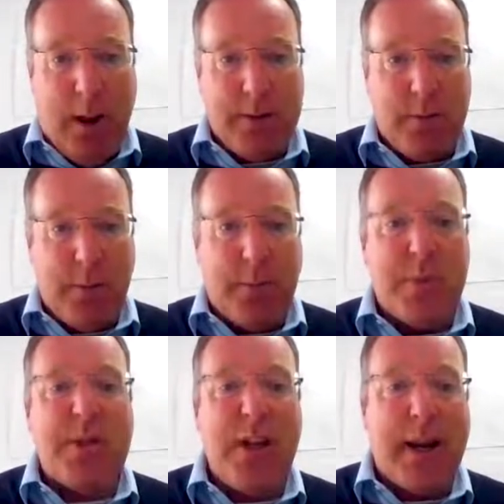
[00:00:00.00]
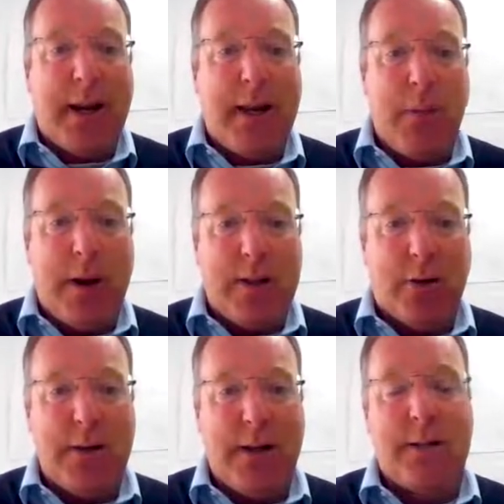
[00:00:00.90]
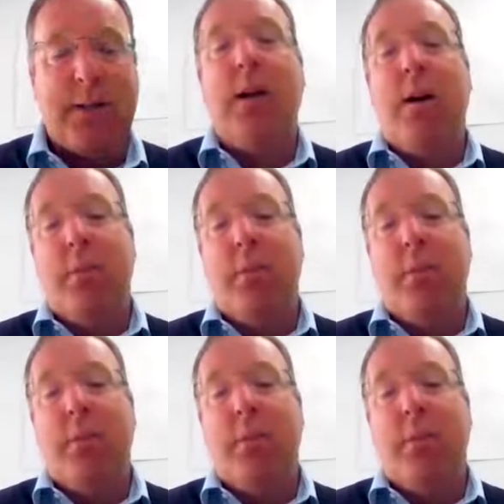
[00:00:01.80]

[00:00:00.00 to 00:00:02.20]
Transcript: Lanson, but particularly where dotted is,